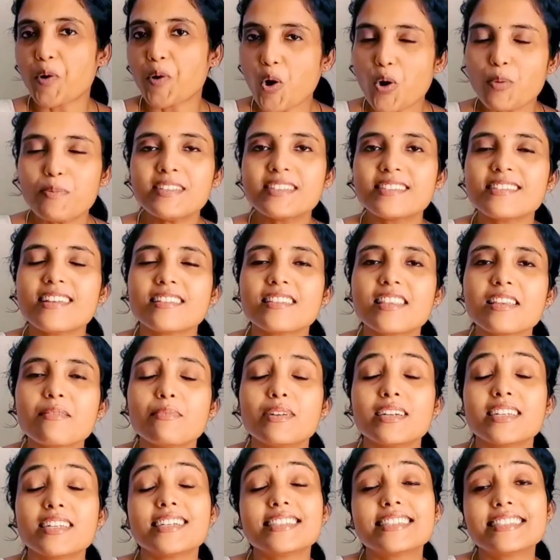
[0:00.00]
probe is nothing
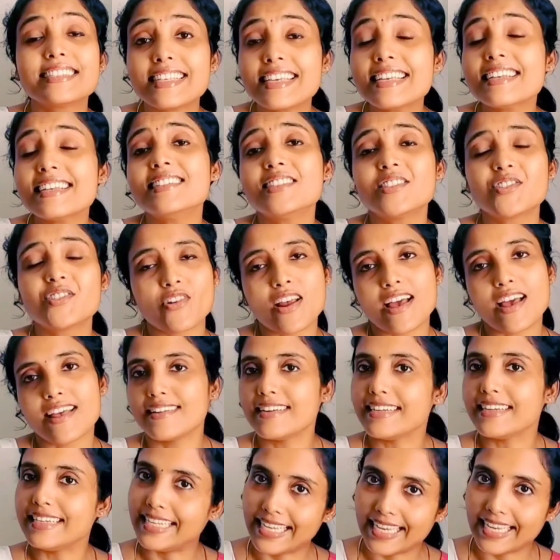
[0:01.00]
but a
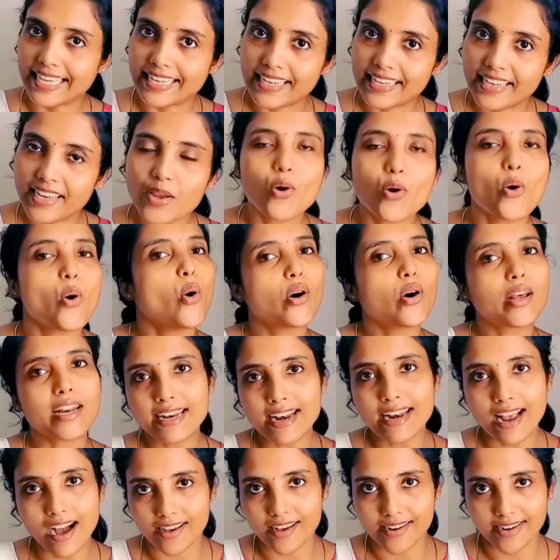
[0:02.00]
single-stranded DNA or
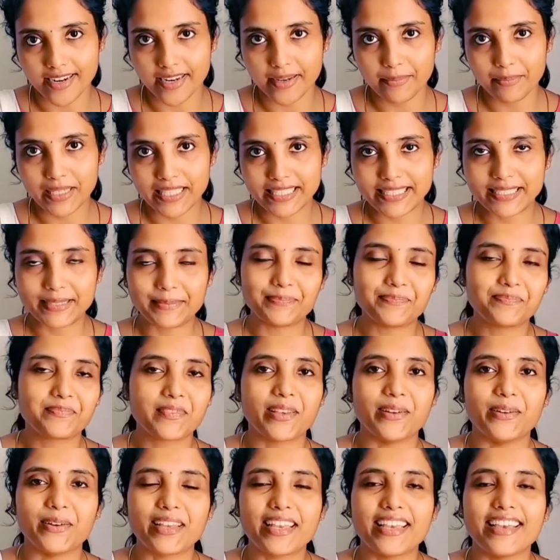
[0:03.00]
an RNA piece,
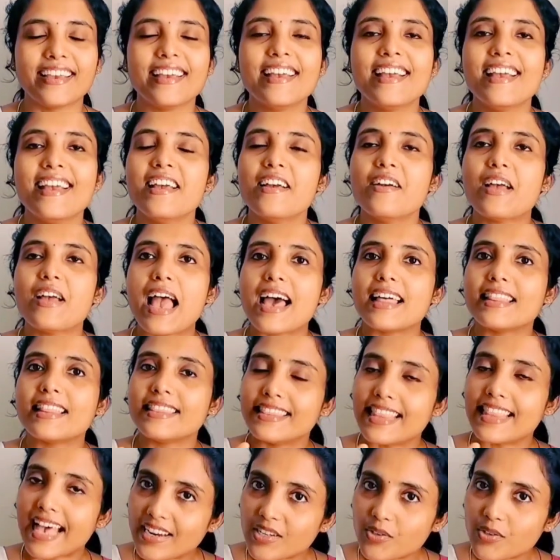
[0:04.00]
okay?
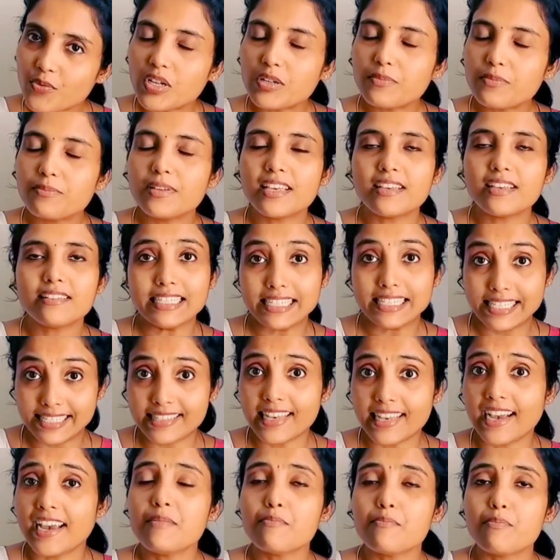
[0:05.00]
And that will be
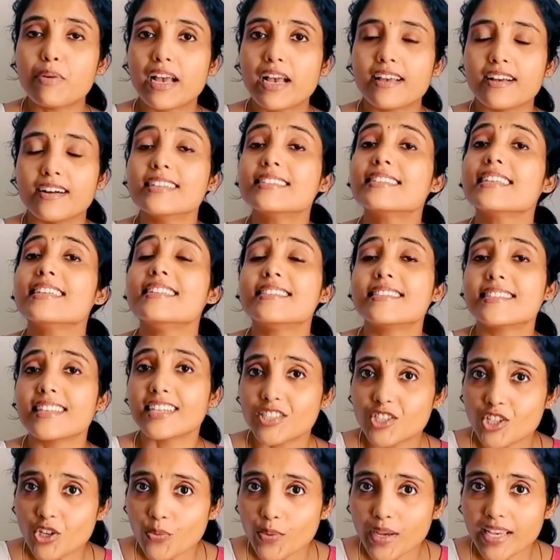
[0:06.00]
designed by us in
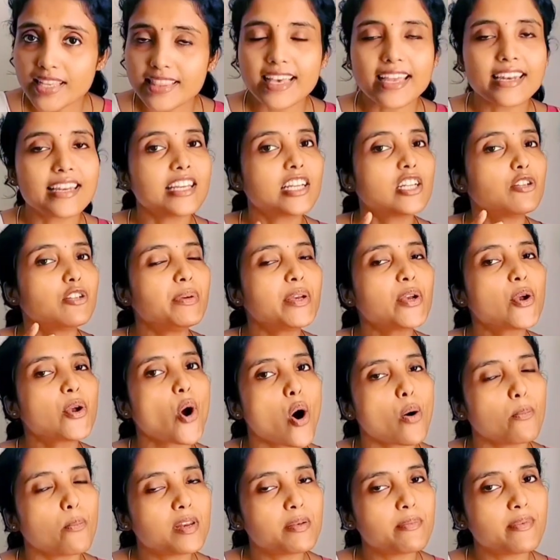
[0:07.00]
such a way that it will be
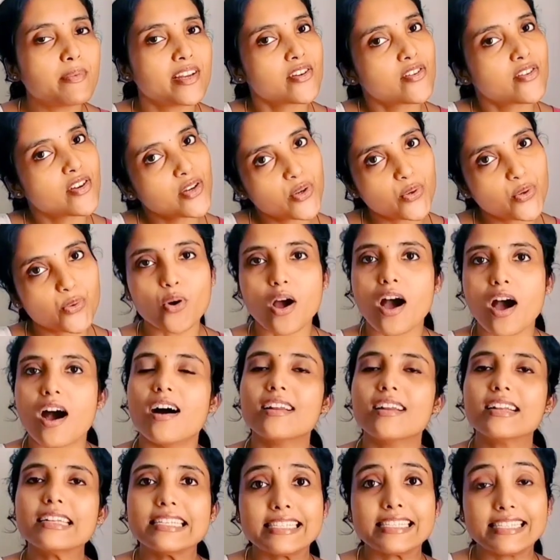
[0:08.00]
complementary to
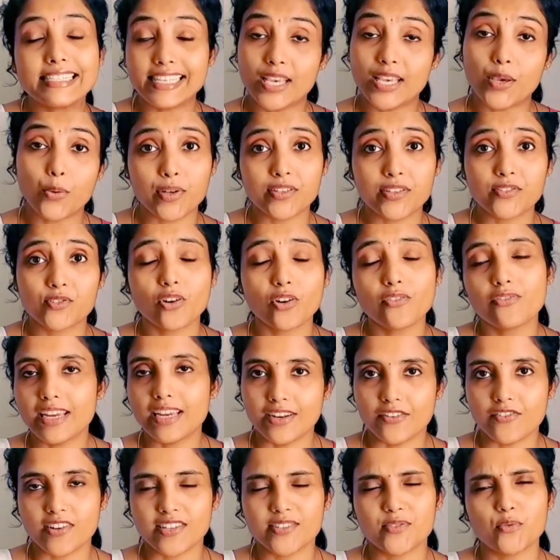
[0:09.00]
our sequence of
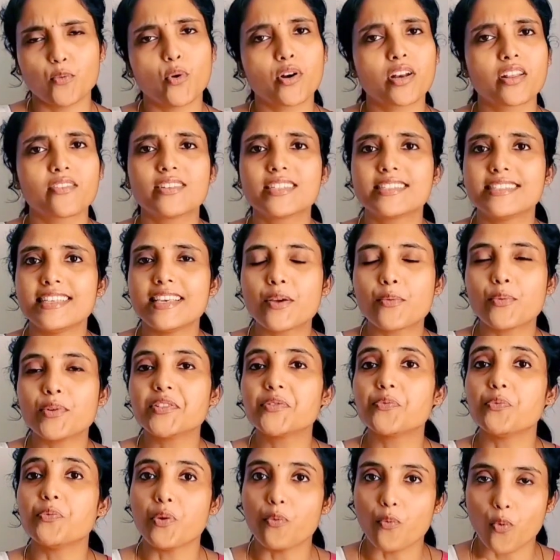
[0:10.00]
interest. Whatever
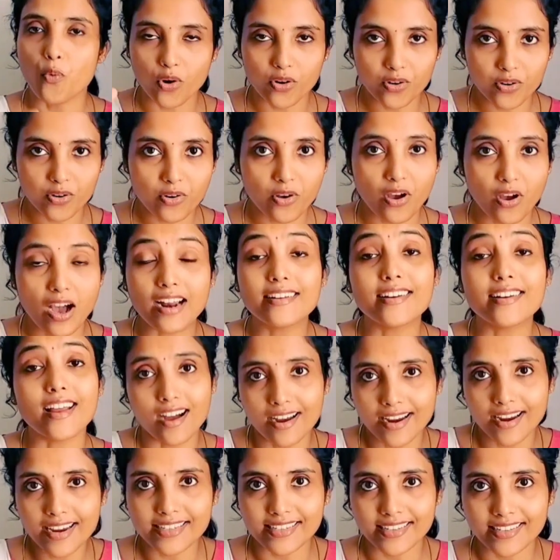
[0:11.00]
sequence we are
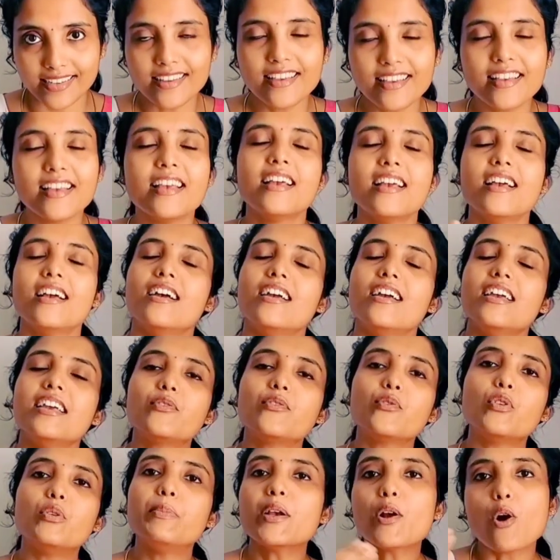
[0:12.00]
targeting, it
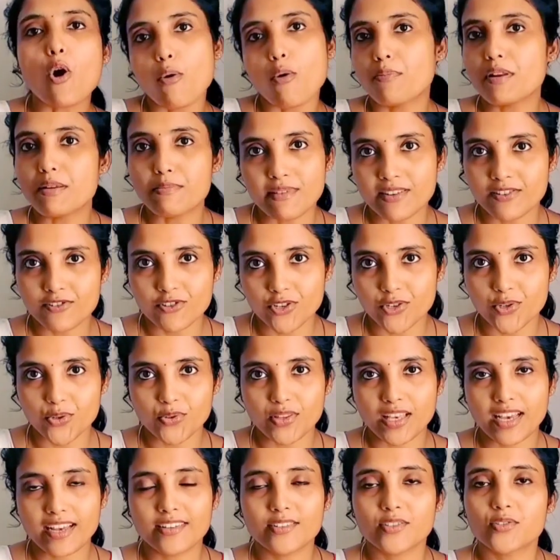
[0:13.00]
will be complementary to
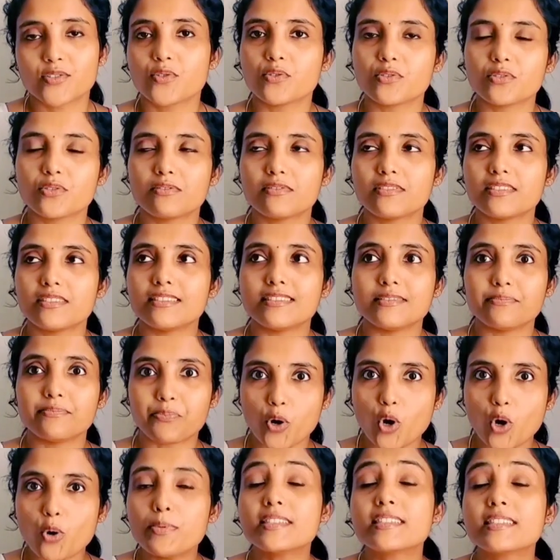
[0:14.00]
that. So
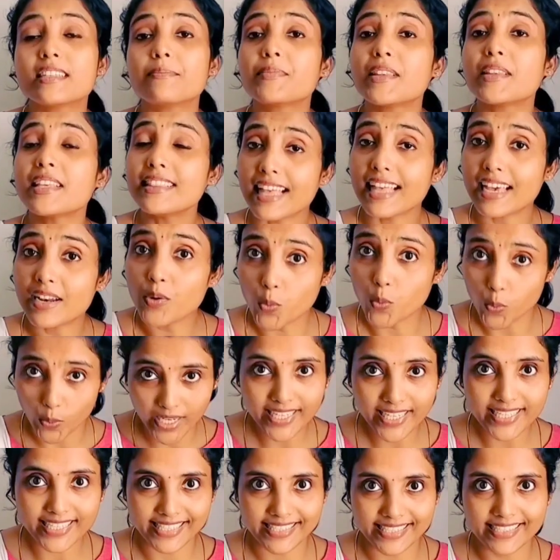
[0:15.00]
probe is something that
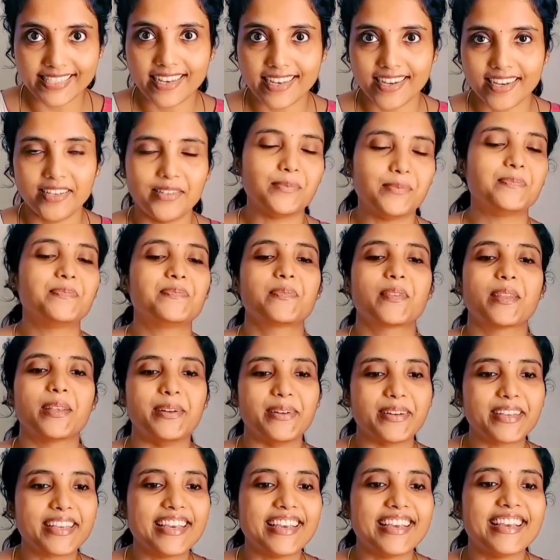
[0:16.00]
we design,
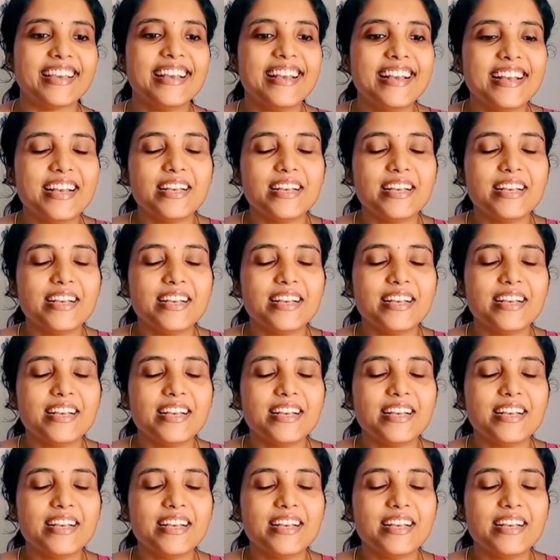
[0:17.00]
okay?